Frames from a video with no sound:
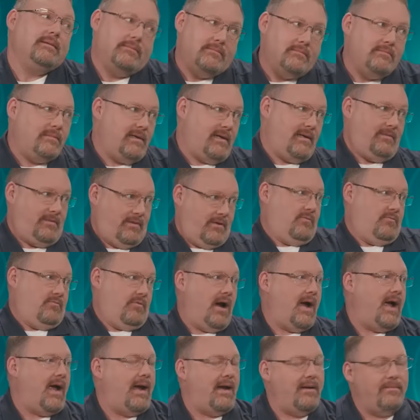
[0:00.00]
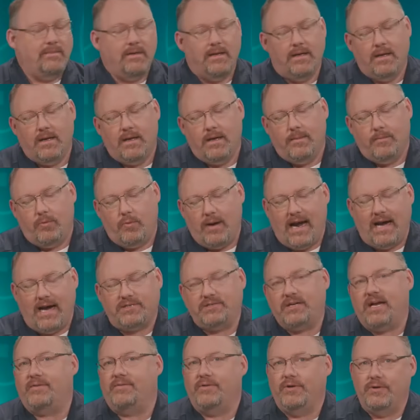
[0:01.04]
And they're right. But we
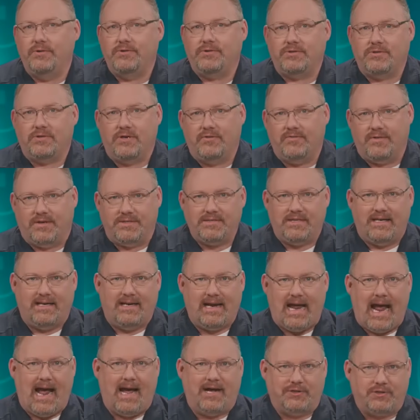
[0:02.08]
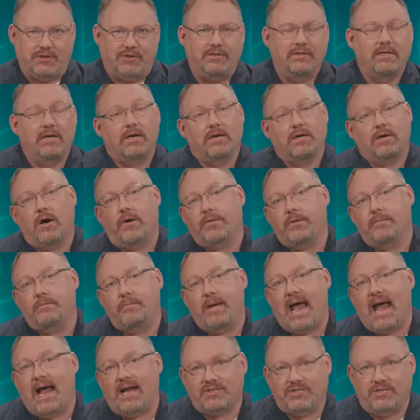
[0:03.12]
actually have a new service in Azure called the
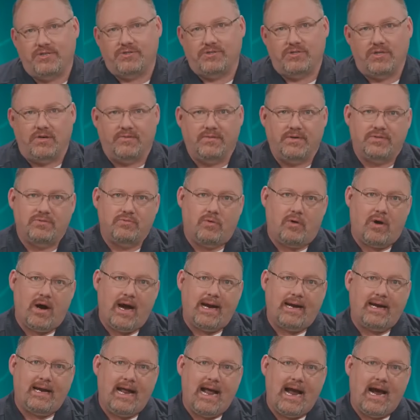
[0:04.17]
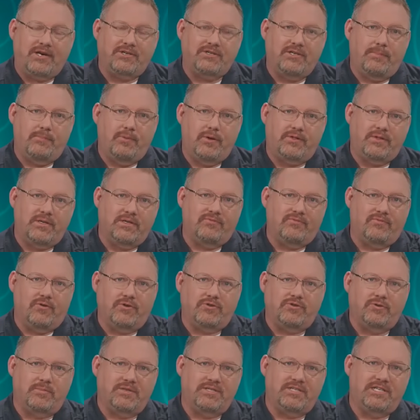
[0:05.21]
Bastion service, where I can actually put this
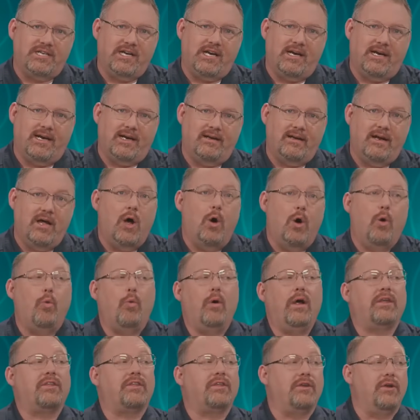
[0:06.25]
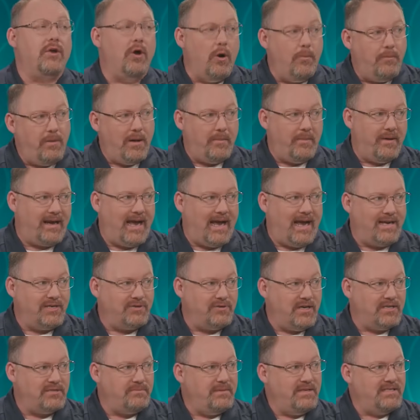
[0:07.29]
virtual machine with no public
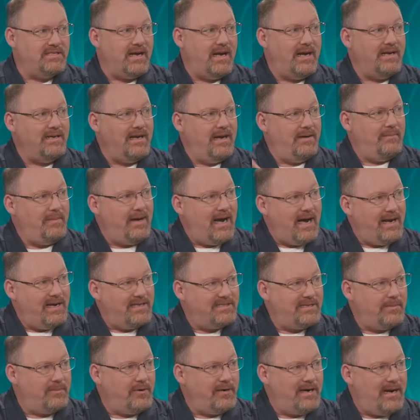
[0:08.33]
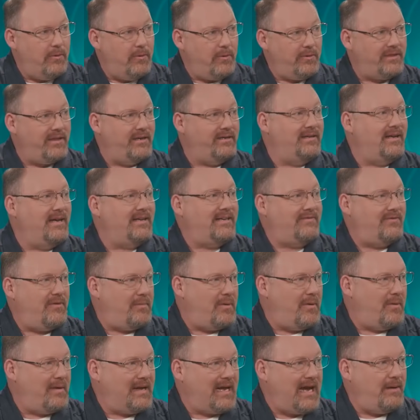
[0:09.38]
address behind a separate network that does have a
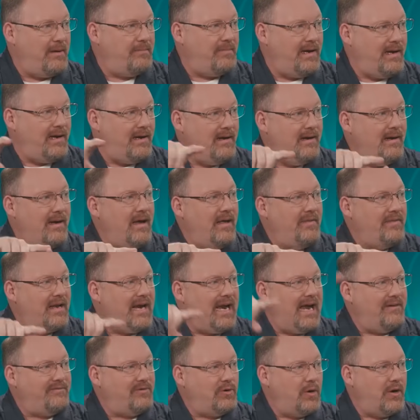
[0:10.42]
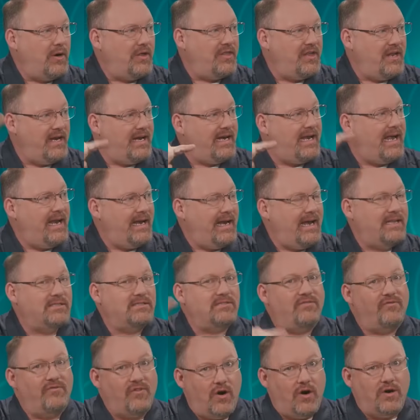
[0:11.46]
public IP that I have to authenticate
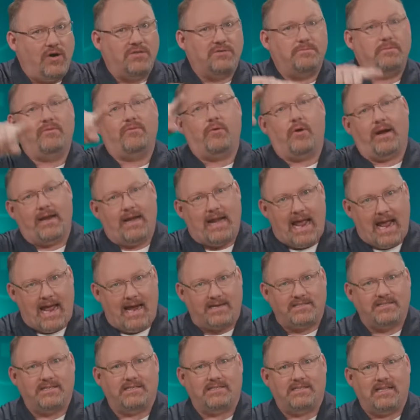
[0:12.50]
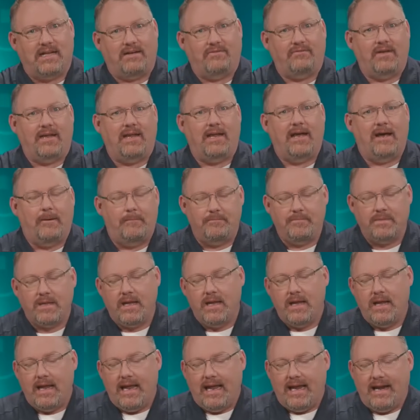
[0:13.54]
against first before I can access that VM.
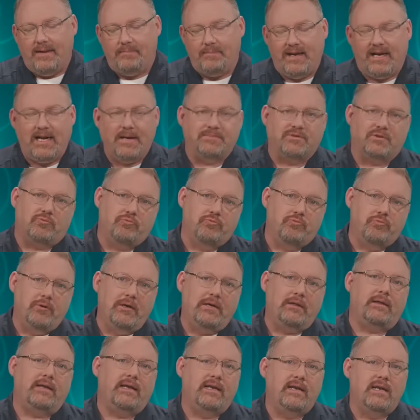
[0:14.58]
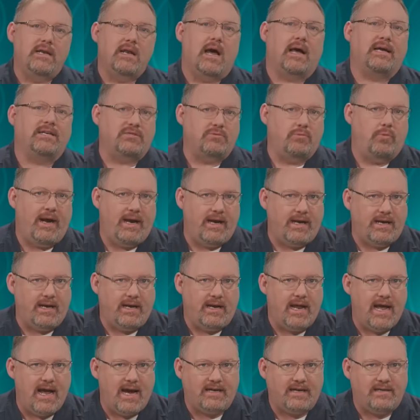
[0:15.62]
And it becomes a really nice way to
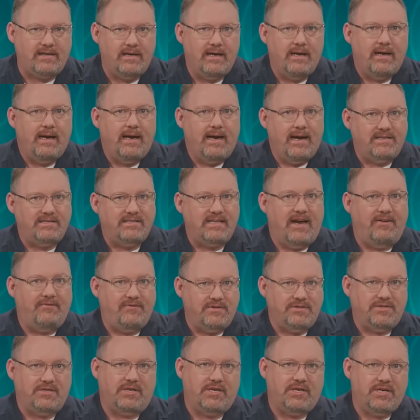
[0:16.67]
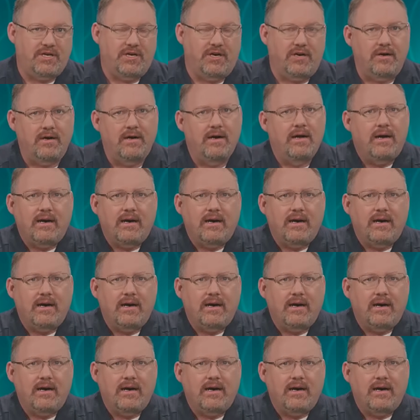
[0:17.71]
connect in a safe and secure.